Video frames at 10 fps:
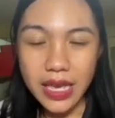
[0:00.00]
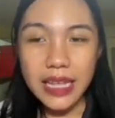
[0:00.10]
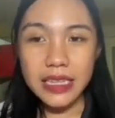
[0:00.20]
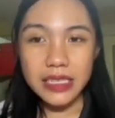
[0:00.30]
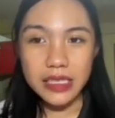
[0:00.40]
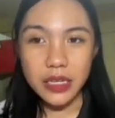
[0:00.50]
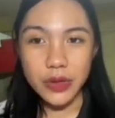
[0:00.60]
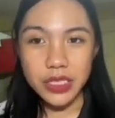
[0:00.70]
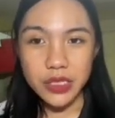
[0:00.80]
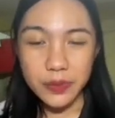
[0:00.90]
This
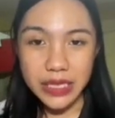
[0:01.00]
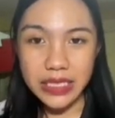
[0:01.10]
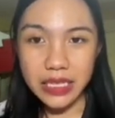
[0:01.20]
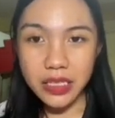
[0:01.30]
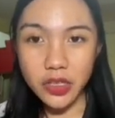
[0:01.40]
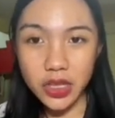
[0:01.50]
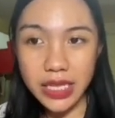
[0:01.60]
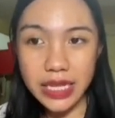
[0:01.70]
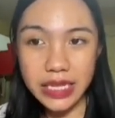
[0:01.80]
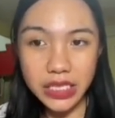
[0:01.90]
equation means that the total
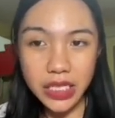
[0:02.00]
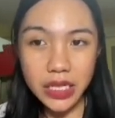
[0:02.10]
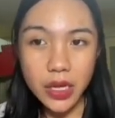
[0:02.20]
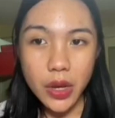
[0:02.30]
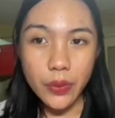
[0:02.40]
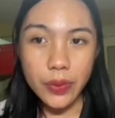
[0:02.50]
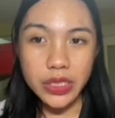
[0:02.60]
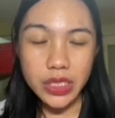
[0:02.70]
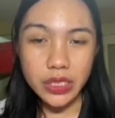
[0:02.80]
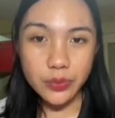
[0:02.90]
energy, which
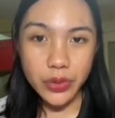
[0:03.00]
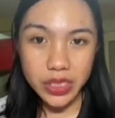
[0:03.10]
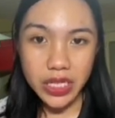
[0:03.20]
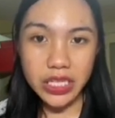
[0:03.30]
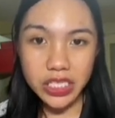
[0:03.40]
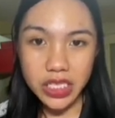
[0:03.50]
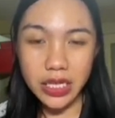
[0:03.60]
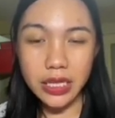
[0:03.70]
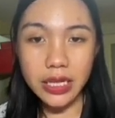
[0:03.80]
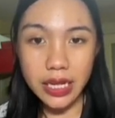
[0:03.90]
is pressure energy,
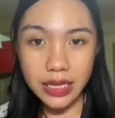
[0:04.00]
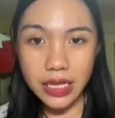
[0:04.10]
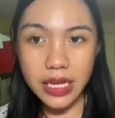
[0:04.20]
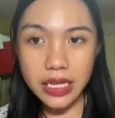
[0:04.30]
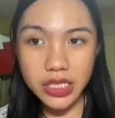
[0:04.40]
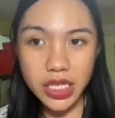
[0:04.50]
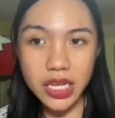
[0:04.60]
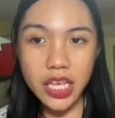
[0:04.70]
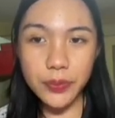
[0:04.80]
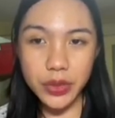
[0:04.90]
kinetic energy,
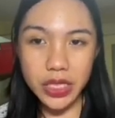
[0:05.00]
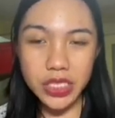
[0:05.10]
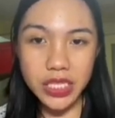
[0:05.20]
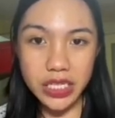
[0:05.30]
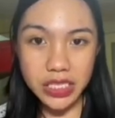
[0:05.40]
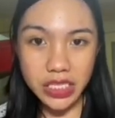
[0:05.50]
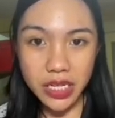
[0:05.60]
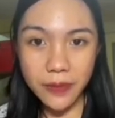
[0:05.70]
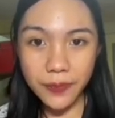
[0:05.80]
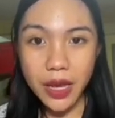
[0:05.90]
and potential energy
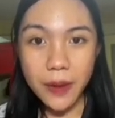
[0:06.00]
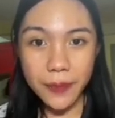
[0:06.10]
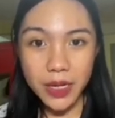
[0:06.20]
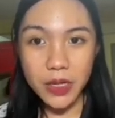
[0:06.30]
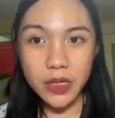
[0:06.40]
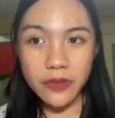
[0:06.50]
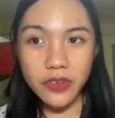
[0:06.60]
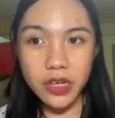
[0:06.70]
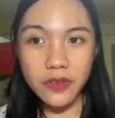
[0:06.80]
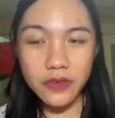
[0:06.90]
per unit
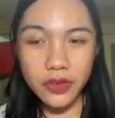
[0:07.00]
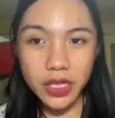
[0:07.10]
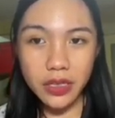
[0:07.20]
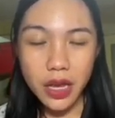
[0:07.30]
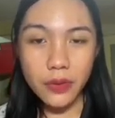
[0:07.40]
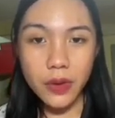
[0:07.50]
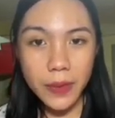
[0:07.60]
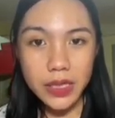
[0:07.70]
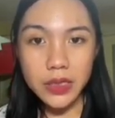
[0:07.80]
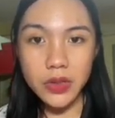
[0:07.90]
volume fluid,
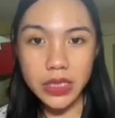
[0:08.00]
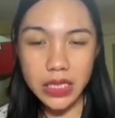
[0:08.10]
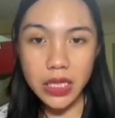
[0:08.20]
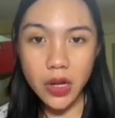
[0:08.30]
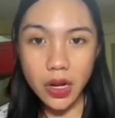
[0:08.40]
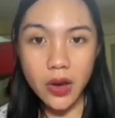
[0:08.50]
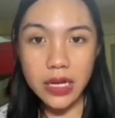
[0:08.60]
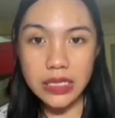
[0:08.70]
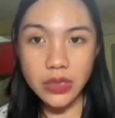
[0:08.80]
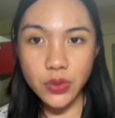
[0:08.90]
remain constant along a
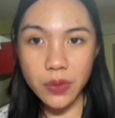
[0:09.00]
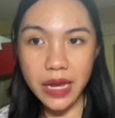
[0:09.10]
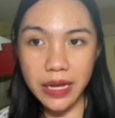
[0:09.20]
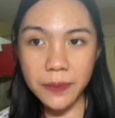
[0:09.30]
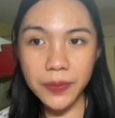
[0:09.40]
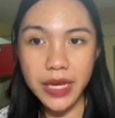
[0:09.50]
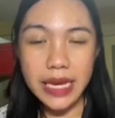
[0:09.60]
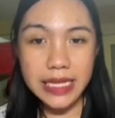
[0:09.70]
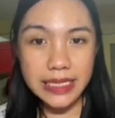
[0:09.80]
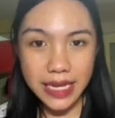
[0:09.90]
streamline in
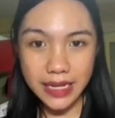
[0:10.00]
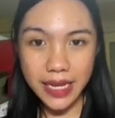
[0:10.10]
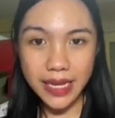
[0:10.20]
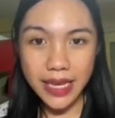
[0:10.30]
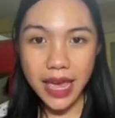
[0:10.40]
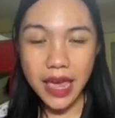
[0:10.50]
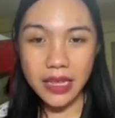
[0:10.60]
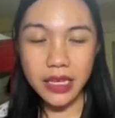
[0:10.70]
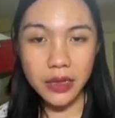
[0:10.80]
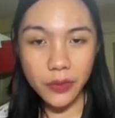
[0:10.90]
steady and
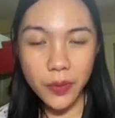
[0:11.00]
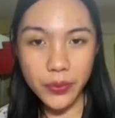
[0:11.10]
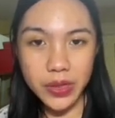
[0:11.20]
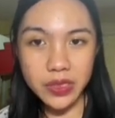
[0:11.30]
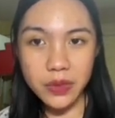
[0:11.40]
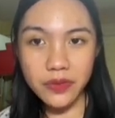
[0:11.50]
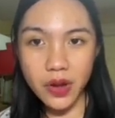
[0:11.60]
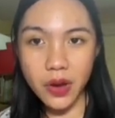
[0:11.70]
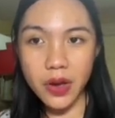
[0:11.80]
incompressible flow.